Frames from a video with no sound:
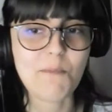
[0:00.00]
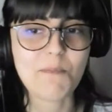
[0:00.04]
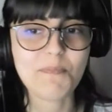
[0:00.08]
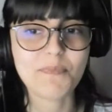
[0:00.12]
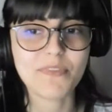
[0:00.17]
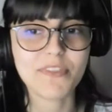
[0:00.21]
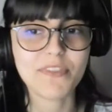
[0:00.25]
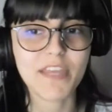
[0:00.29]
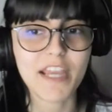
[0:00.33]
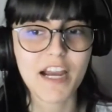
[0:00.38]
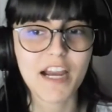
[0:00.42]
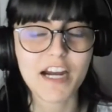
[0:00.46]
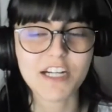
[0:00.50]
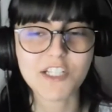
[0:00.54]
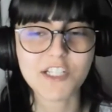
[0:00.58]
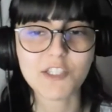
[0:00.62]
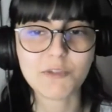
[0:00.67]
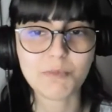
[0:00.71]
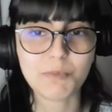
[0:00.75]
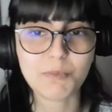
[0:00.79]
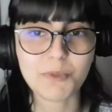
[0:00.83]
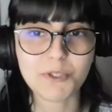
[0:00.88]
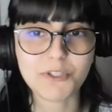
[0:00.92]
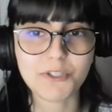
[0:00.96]
so they
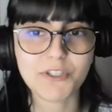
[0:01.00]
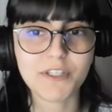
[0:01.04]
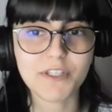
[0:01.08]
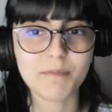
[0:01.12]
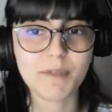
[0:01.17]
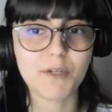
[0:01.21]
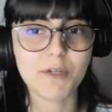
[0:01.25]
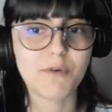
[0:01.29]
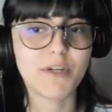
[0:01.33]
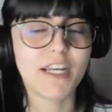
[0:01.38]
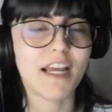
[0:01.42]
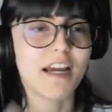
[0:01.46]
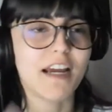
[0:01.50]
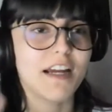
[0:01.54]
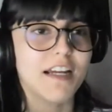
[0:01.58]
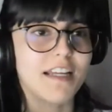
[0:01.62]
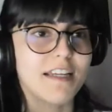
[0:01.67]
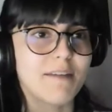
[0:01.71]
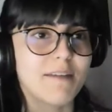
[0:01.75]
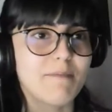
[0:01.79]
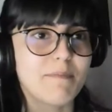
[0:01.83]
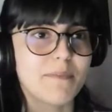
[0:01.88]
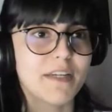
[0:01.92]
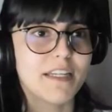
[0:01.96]
are supporting me when I
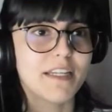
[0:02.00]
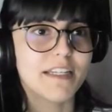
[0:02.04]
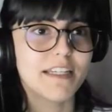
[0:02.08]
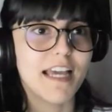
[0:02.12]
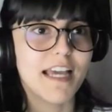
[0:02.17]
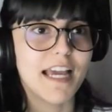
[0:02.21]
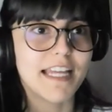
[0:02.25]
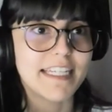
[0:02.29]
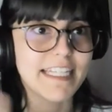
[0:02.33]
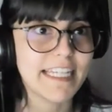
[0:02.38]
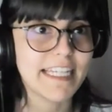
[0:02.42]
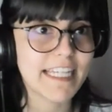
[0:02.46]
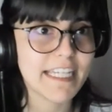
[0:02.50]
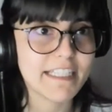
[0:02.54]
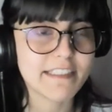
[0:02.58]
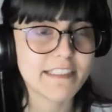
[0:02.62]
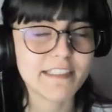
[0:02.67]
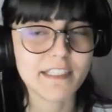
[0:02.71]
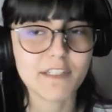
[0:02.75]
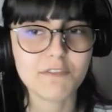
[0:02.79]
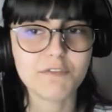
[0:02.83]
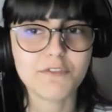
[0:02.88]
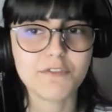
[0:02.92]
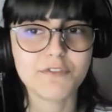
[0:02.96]
am in a
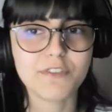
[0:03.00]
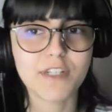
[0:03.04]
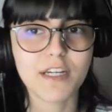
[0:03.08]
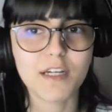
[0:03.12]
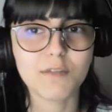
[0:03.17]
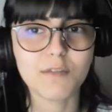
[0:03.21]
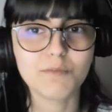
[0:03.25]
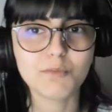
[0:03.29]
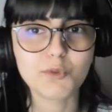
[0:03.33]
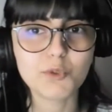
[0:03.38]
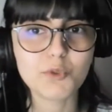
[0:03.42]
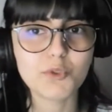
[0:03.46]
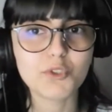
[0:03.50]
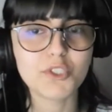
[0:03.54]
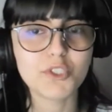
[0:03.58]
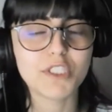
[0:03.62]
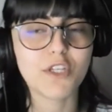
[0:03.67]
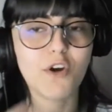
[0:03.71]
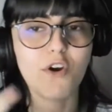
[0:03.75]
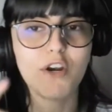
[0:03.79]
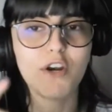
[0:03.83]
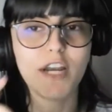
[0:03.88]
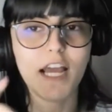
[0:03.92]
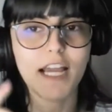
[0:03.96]
negative
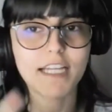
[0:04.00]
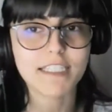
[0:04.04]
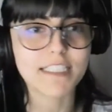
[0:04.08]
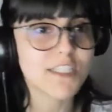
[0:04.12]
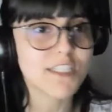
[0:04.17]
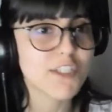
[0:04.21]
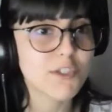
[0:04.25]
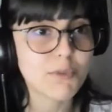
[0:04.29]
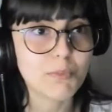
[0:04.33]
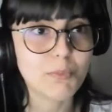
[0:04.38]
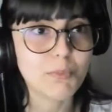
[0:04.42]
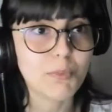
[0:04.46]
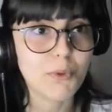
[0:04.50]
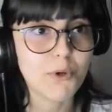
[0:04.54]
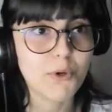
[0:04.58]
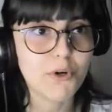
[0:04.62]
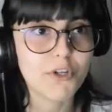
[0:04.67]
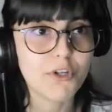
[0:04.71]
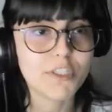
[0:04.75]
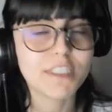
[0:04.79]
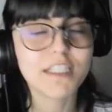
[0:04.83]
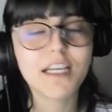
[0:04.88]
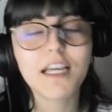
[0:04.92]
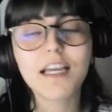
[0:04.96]
mood or I need
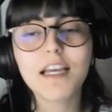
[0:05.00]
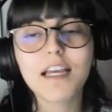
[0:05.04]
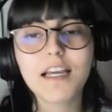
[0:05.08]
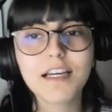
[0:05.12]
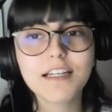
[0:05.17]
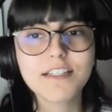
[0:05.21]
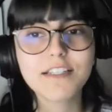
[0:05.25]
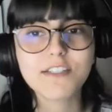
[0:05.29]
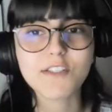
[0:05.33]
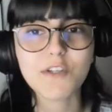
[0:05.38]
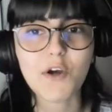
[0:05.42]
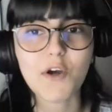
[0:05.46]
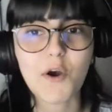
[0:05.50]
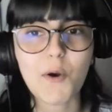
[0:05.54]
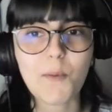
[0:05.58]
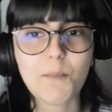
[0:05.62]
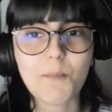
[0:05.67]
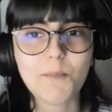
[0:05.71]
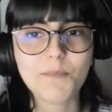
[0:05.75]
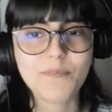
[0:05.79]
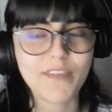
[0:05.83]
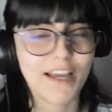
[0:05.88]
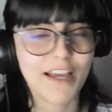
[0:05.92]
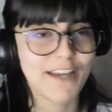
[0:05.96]
support.
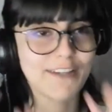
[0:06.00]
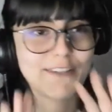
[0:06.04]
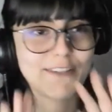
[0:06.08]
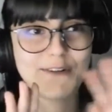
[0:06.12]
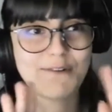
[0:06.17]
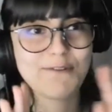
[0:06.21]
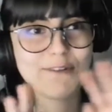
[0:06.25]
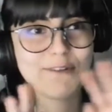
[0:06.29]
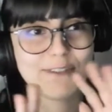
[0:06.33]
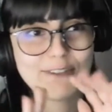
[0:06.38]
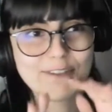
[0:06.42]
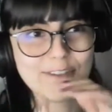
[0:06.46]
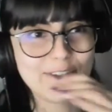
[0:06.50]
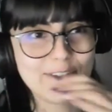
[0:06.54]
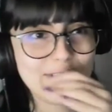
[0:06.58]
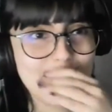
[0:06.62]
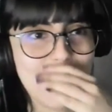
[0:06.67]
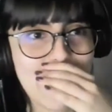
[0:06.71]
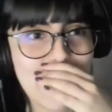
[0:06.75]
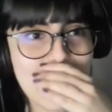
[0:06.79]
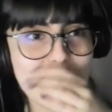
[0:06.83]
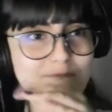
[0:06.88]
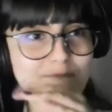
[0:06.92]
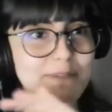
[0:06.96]
So I don't want to
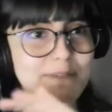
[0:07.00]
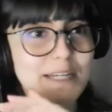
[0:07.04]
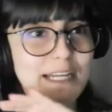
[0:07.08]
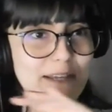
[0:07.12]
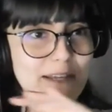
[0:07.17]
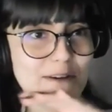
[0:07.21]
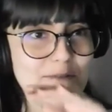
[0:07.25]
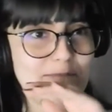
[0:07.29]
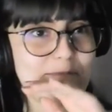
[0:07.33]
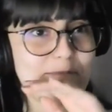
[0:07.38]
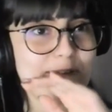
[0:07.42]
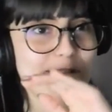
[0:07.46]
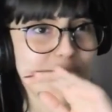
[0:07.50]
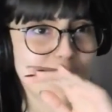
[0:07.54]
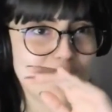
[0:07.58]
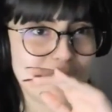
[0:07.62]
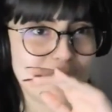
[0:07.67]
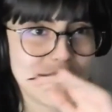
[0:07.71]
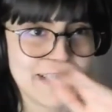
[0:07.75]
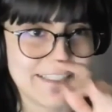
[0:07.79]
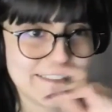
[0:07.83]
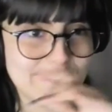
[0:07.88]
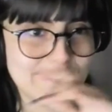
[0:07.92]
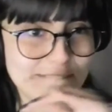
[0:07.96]
cry. I'm really
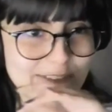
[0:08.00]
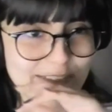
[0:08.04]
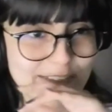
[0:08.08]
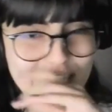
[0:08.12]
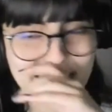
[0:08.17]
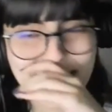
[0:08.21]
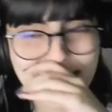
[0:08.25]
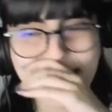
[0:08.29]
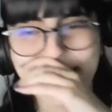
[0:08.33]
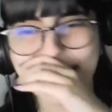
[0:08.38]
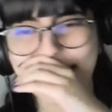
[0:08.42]
emotional today.